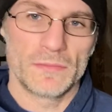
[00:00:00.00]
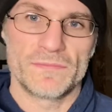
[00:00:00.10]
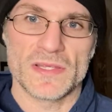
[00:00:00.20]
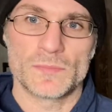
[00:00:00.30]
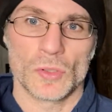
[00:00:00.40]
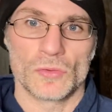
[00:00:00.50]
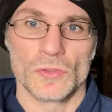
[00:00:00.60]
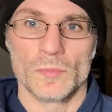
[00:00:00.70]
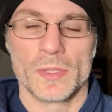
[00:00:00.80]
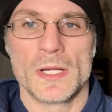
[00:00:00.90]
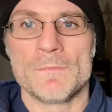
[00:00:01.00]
Facebook group,